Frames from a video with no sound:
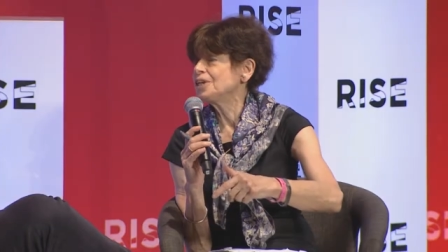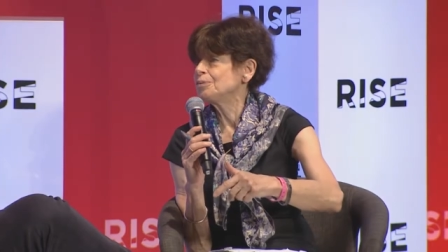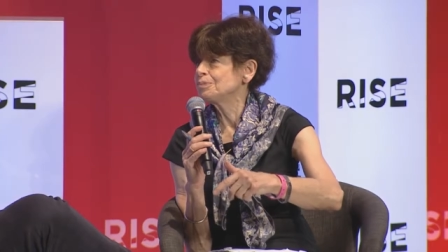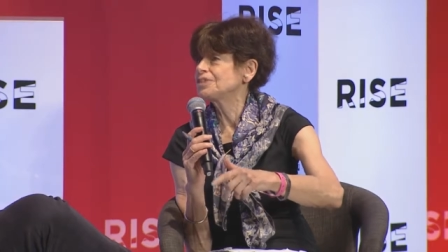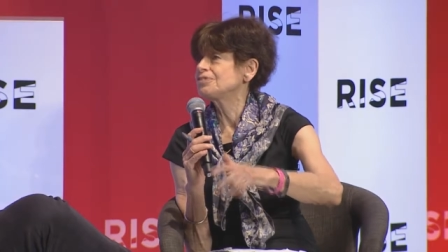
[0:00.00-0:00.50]

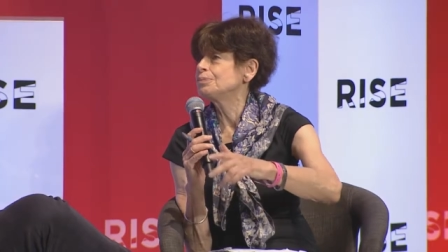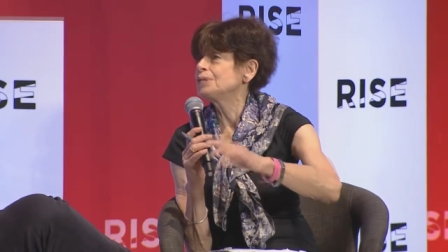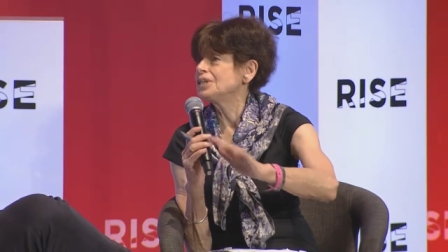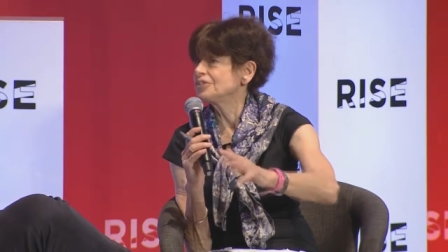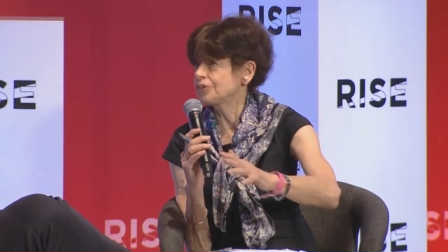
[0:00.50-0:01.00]
comes from
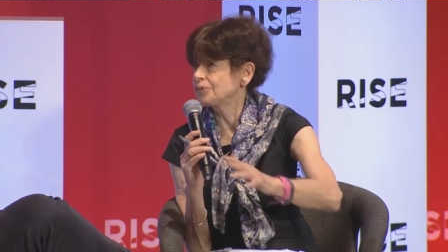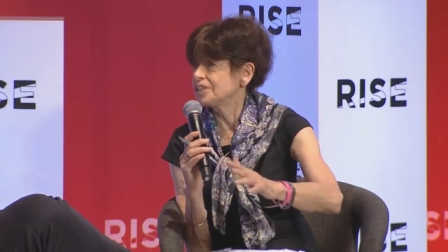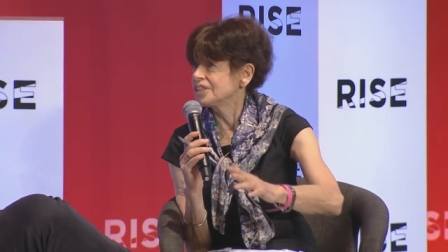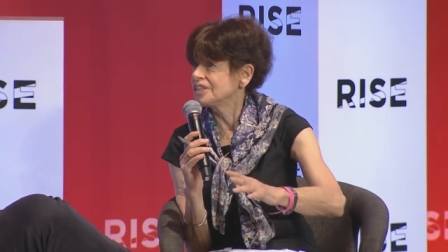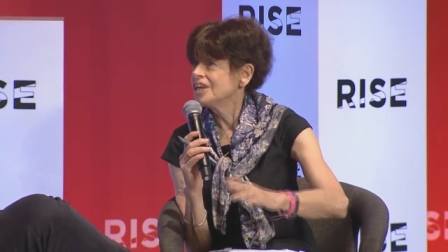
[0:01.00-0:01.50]

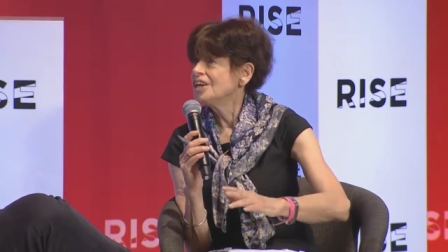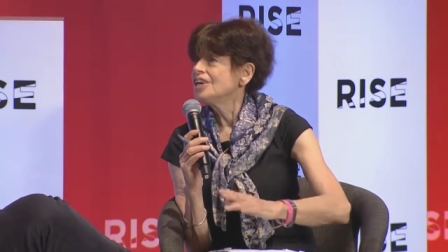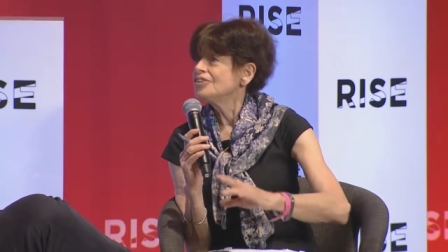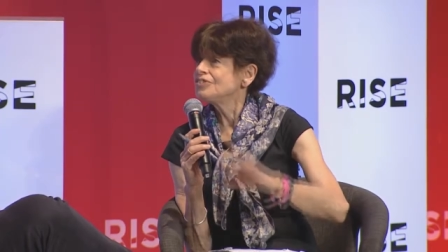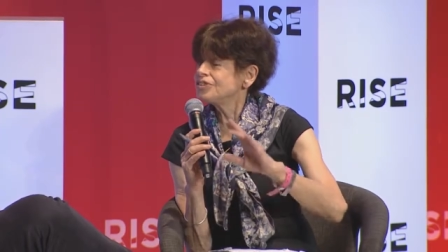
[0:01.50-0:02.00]
Israel. Mm -hmm.
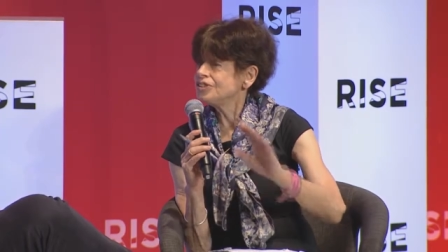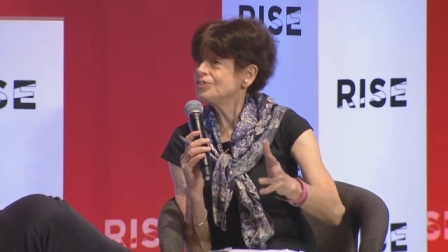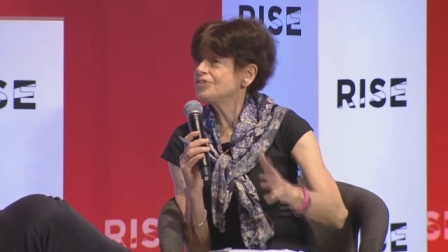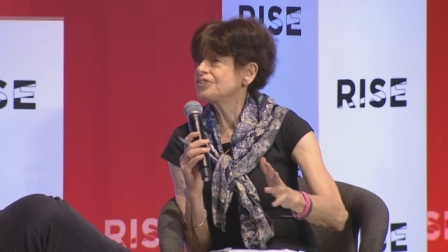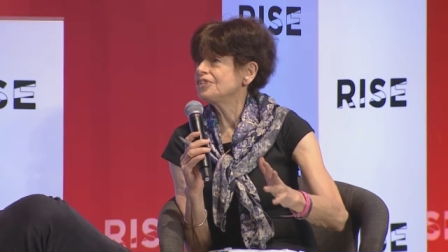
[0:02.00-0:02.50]
Do you
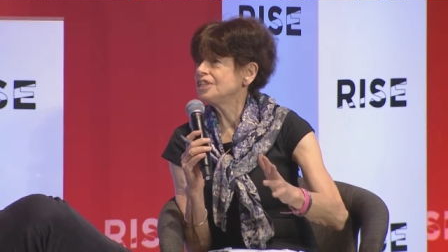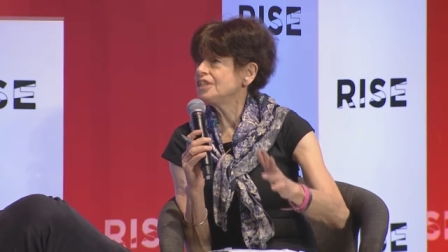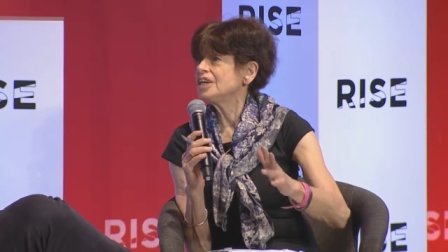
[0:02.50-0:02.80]
see